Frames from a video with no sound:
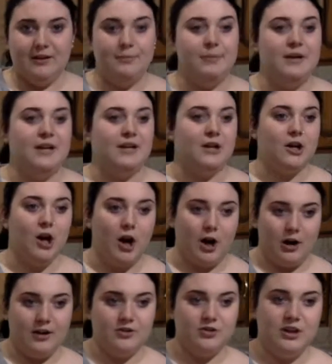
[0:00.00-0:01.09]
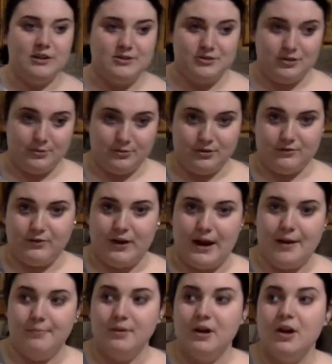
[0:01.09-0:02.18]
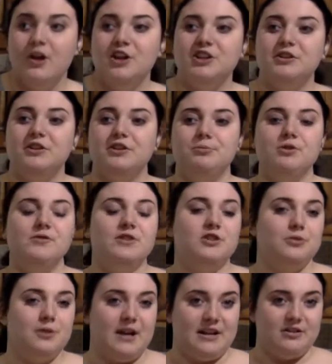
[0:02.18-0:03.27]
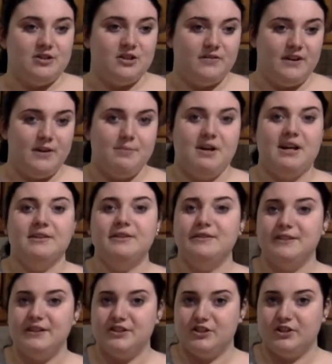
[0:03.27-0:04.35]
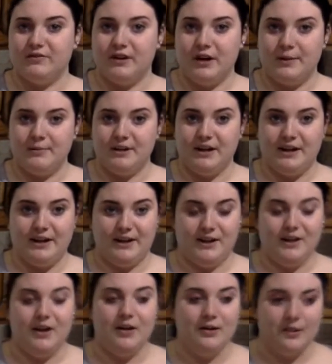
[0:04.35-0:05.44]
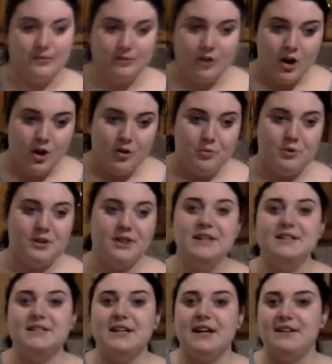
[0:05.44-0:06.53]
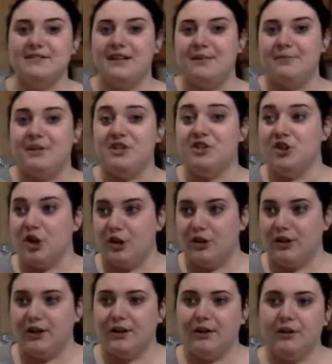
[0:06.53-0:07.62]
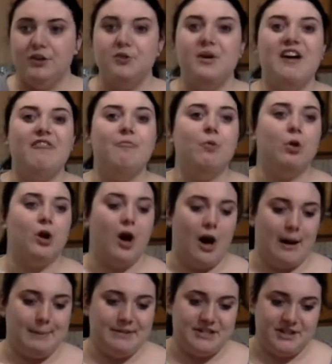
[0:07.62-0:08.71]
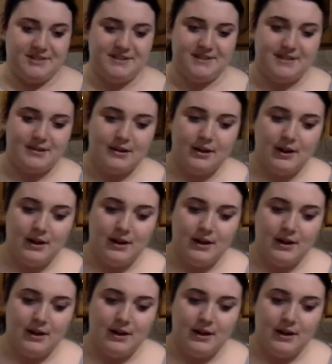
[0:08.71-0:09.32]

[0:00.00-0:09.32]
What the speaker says: being in a car is not suitable for him, so he's moved into an SUV because it's easier for him to get in and out of. With leasing, as I mentioned earlier, you have more options.